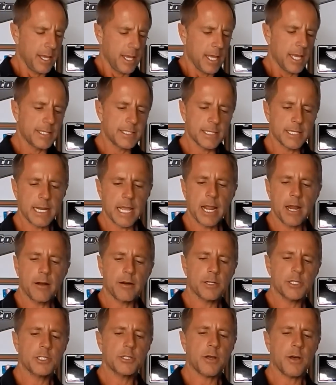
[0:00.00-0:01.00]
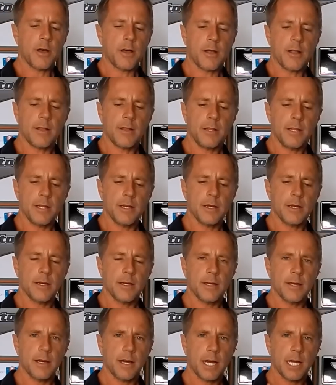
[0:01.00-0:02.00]
it's an aerosol,
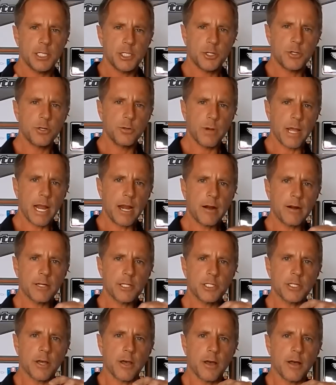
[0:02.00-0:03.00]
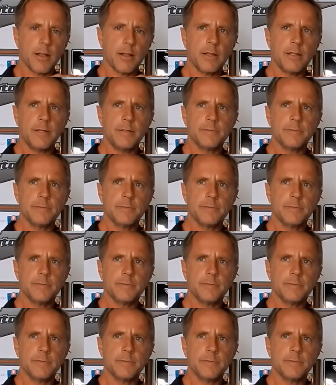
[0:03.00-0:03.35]
a true aerosol,